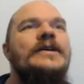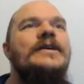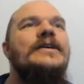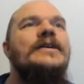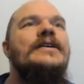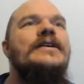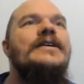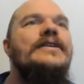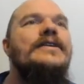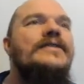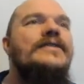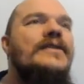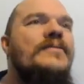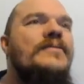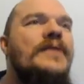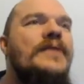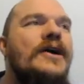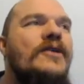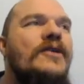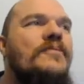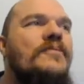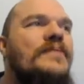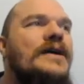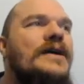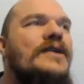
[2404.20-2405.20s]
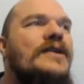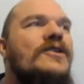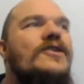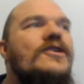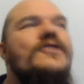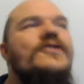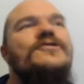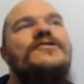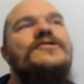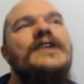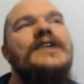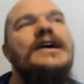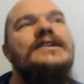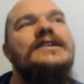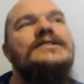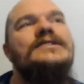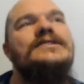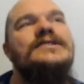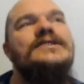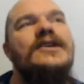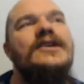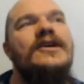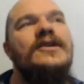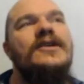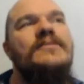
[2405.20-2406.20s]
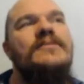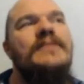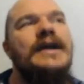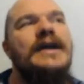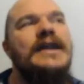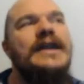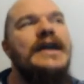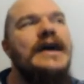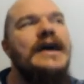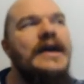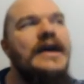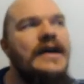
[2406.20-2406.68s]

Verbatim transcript: some aeroplane contracts on Monday.